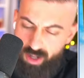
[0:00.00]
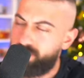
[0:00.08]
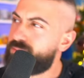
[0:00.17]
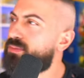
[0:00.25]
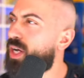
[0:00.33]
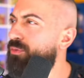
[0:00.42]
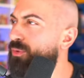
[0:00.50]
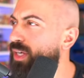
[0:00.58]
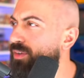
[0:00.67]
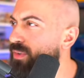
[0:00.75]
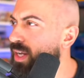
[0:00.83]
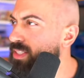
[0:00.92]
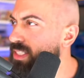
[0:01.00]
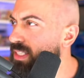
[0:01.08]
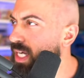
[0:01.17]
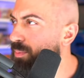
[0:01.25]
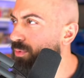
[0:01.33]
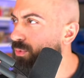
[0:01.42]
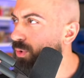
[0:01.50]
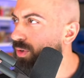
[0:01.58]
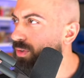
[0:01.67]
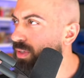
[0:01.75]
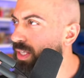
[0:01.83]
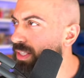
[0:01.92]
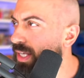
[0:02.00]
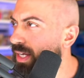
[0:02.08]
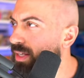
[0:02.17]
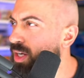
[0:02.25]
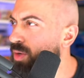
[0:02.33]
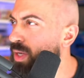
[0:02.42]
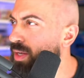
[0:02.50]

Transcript: know. I don't feel like I've not seen that before like that. Oh,